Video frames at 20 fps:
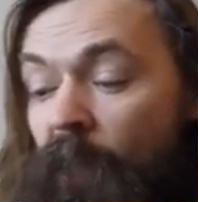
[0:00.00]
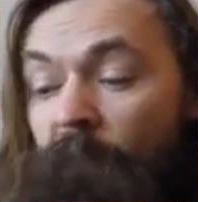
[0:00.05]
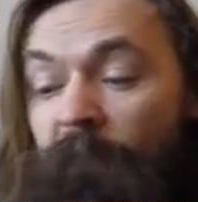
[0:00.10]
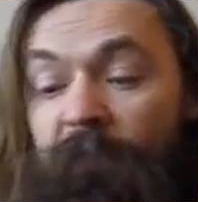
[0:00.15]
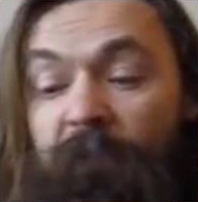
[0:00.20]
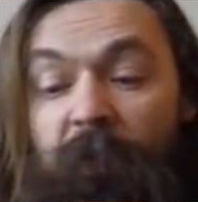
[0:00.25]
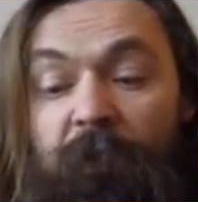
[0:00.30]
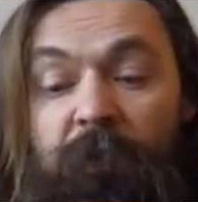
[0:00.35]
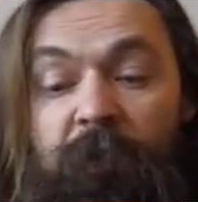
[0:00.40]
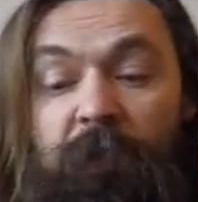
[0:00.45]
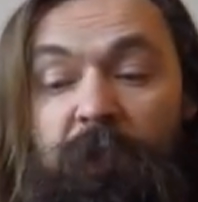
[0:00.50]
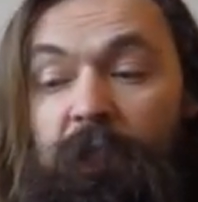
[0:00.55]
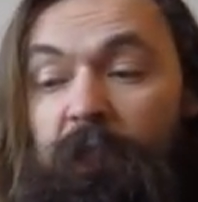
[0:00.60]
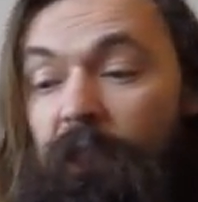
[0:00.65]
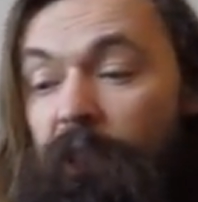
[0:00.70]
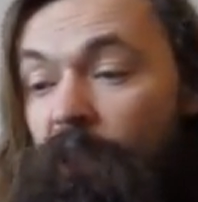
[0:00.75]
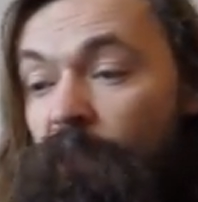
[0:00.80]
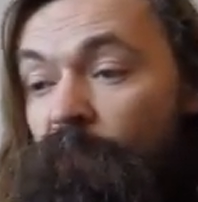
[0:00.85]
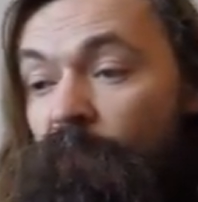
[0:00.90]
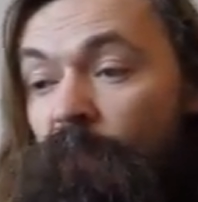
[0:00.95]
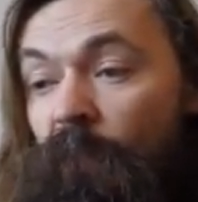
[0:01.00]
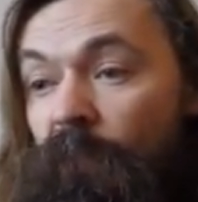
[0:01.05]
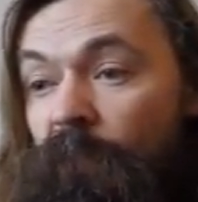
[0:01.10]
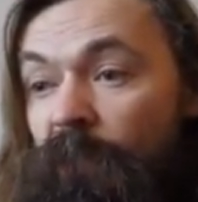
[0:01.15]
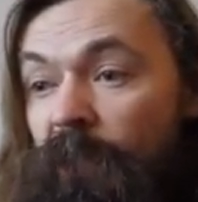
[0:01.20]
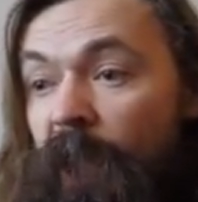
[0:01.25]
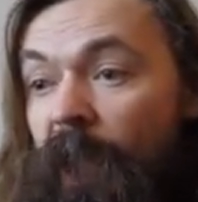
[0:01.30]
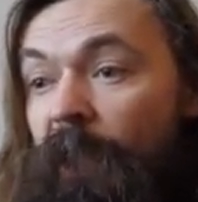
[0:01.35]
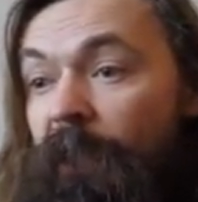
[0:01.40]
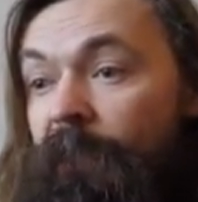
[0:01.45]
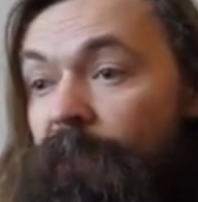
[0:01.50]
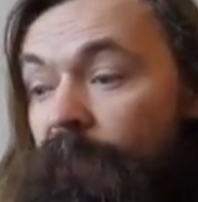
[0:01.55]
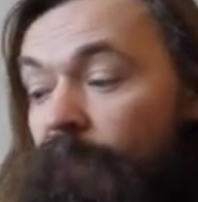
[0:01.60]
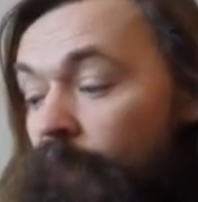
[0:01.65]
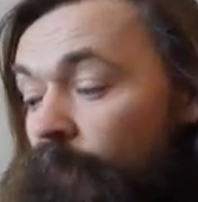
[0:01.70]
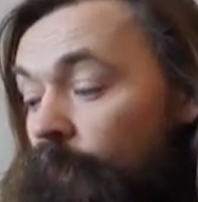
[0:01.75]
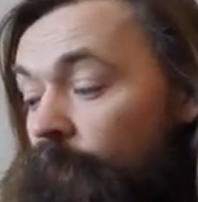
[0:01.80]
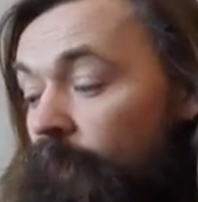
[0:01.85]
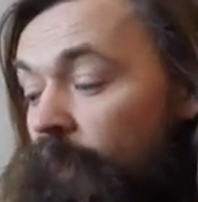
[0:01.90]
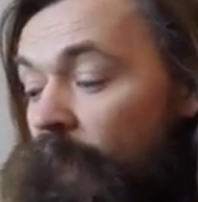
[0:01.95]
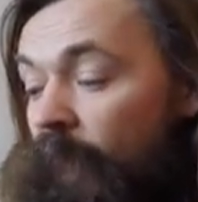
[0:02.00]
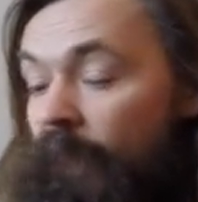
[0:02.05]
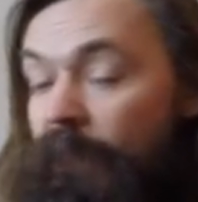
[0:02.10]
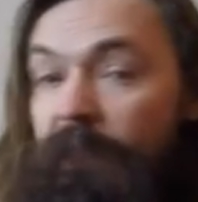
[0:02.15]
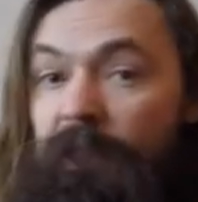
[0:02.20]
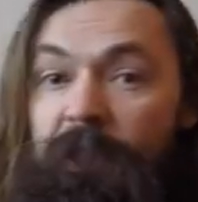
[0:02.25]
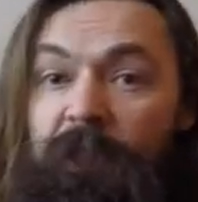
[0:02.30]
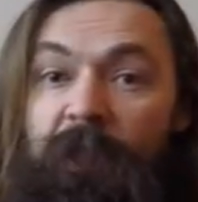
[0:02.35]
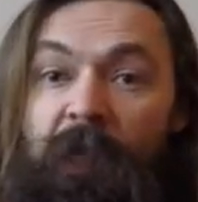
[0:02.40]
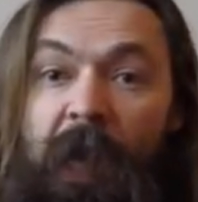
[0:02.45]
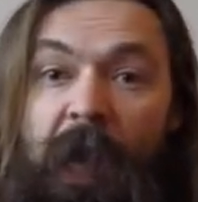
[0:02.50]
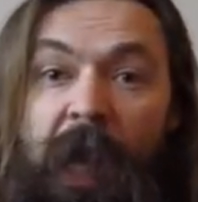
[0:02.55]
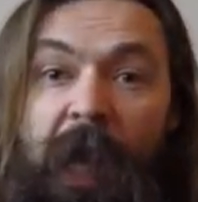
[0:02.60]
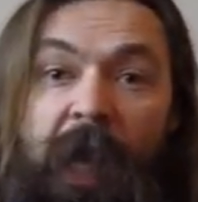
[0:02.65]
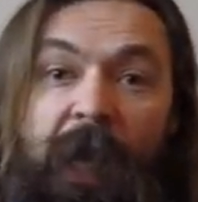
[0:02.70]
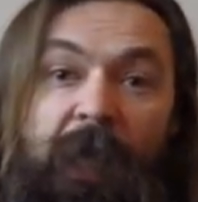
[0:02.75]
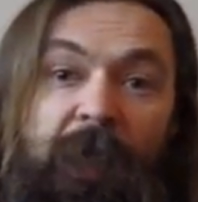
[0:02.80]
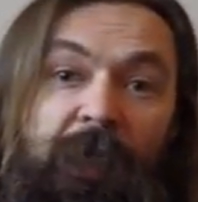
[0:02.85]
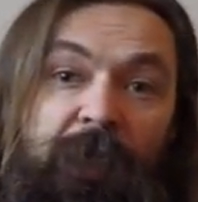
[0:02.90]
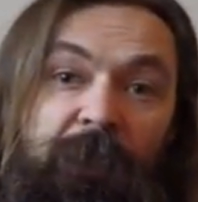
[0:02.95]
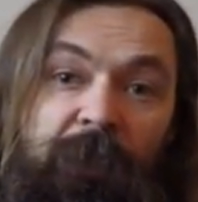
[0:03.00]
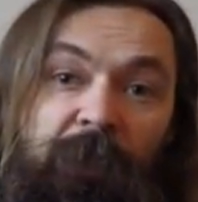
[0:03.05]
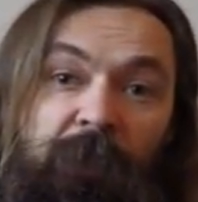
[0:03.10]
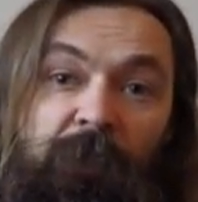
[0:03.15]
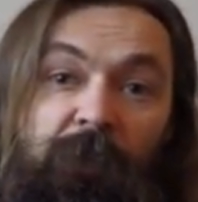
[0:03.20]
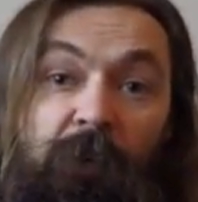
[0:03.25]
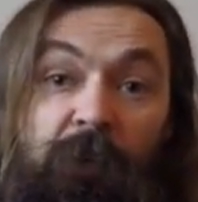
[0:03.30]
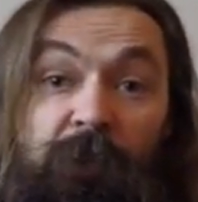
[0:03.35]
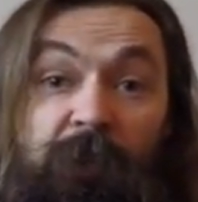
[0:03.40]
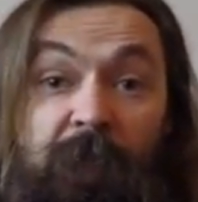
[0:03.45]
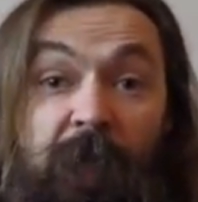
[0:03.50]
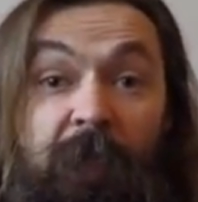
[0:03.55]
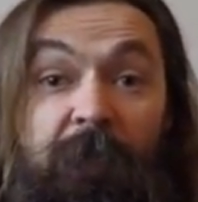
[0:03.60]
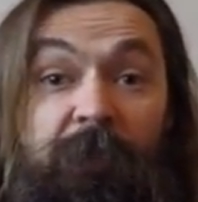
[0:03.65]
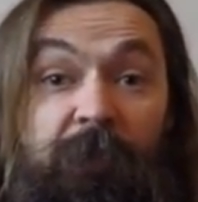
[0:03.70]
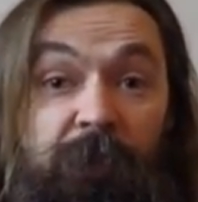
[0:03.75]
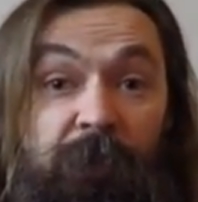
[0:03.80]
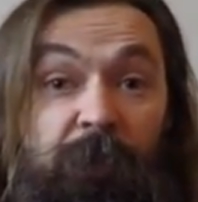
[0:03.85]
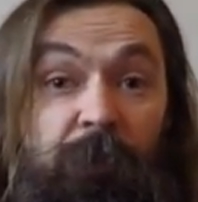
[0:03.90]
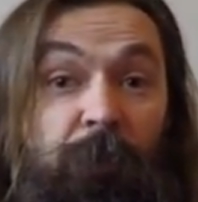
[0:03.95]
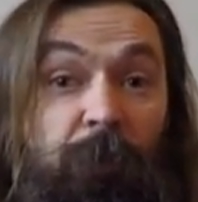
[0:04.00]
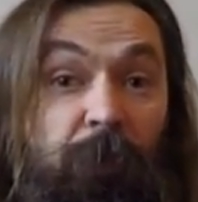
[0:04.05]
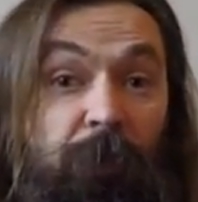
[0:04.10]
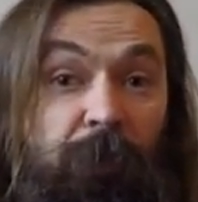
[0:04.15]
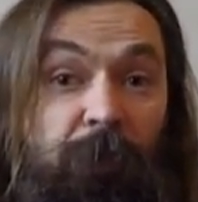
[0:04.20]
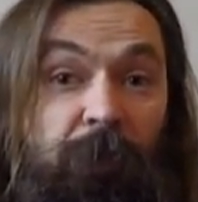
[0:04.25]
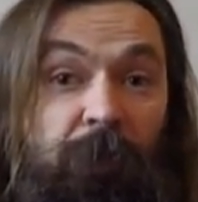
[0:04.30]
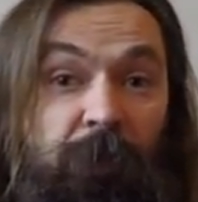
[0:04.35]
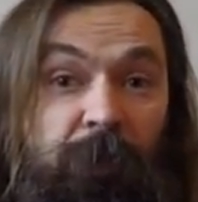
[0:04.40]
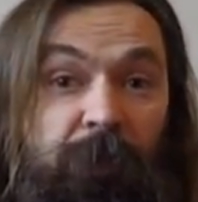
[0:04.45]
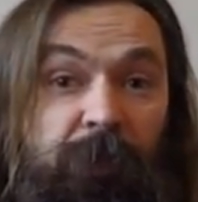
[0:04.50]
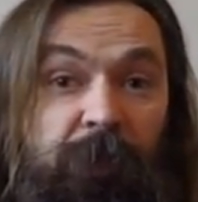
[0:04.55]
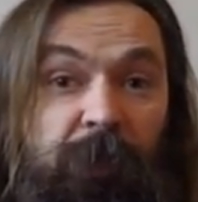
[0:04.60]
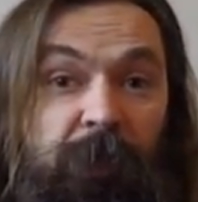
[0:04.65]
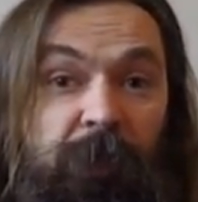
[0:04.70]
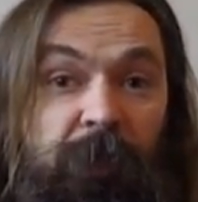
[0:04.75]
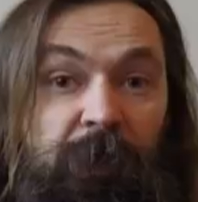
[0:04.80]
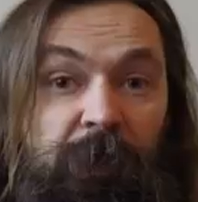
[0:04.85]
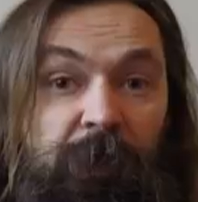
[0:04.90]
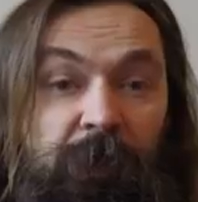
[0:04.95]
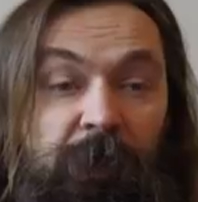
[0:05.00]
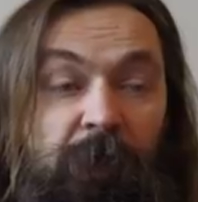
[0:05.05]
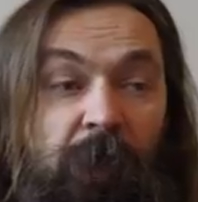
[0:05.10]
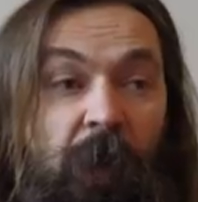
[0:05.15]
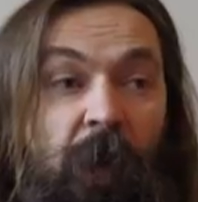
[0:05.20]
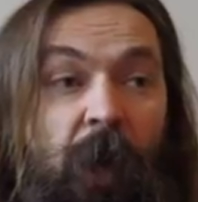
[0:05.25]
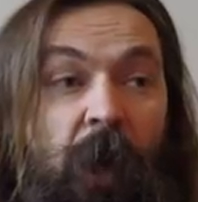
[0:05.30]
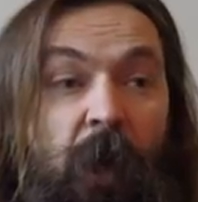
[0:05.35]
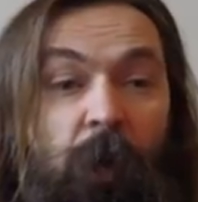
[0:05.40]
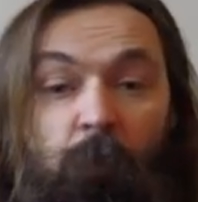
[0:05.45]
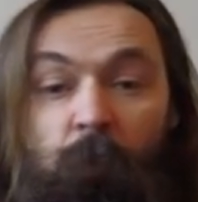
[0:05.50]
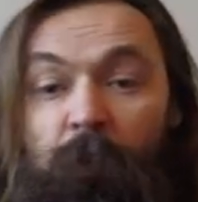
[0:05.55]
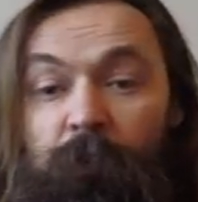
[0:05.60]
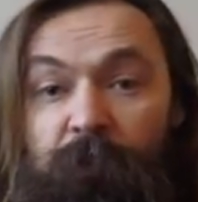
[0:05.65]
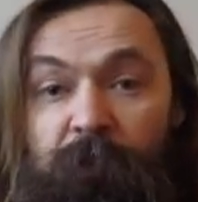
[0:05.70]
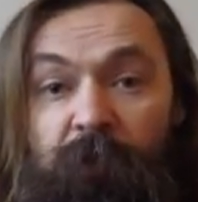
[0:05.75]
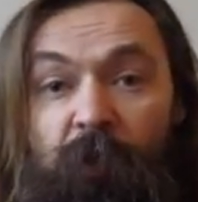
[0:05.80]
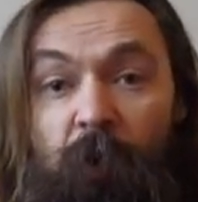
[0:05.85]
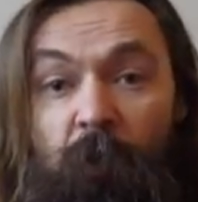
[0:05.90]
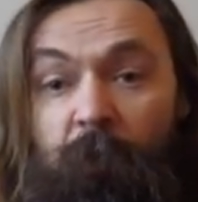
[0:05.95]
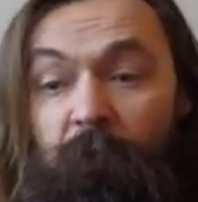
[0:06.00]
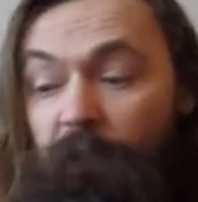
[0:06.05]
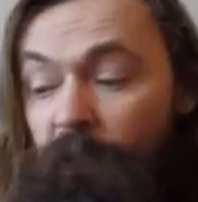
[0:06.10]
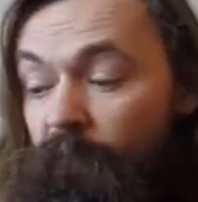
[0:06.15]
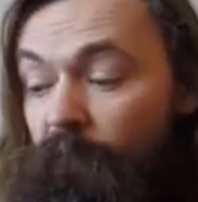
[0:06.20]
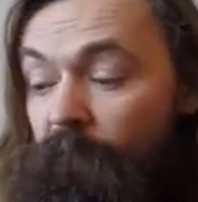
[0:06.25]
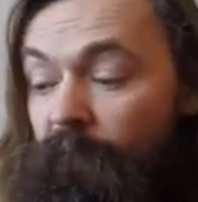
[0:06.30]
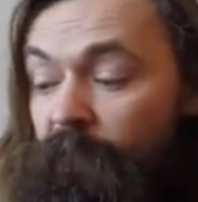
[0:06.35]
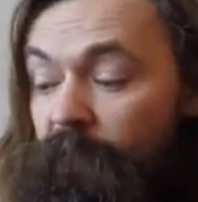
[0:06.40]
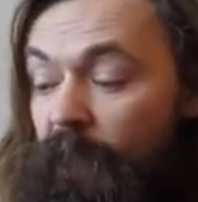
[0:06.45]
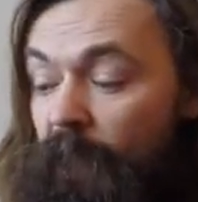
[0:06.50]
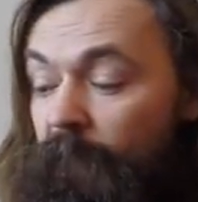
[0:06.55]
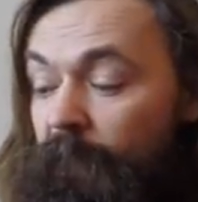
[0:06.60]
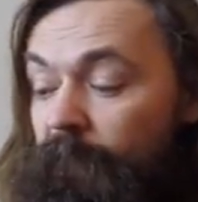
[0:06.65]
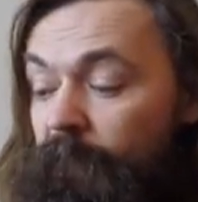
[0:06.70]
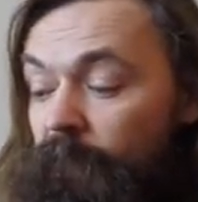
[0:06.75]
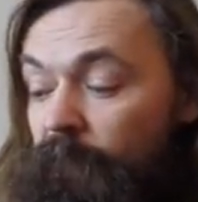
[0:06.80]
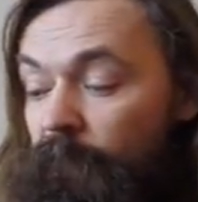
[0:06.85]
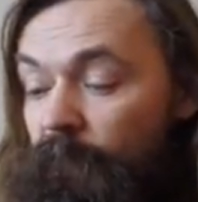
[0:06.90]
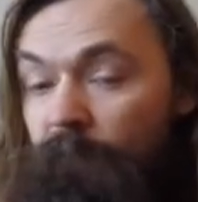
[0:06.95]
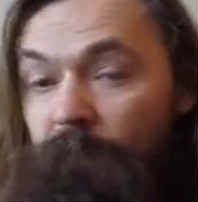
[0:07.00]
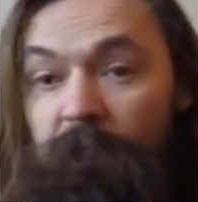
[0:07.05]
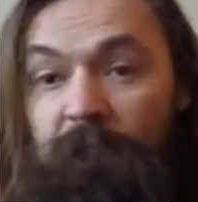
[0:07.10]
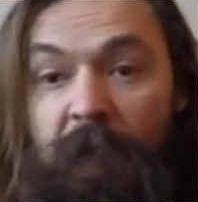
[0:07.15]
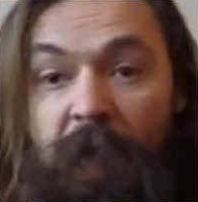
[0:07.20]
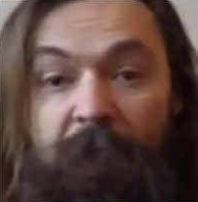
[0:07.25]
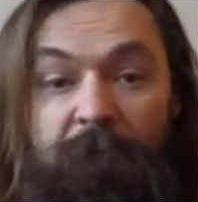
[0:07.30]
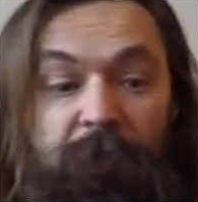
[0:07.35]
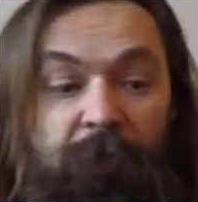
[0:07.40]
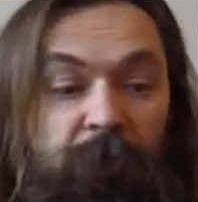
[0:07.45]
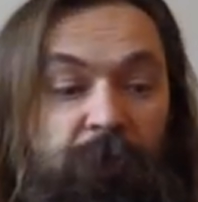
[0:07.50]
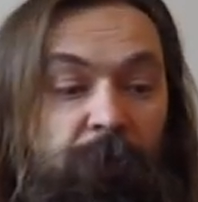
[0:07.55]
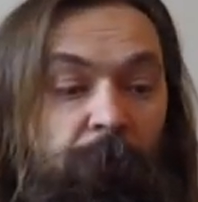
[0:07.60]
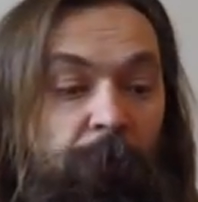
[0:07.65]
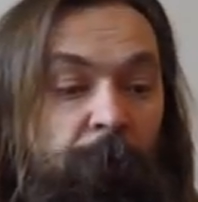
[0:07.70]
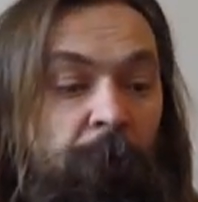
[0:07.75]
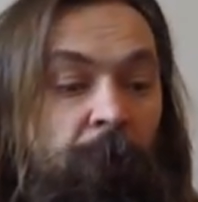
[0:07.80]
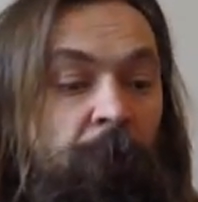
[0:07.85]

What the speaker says: We've got the X Talon 210s and the X Talon 230s. We'll start with the X Talon 210s.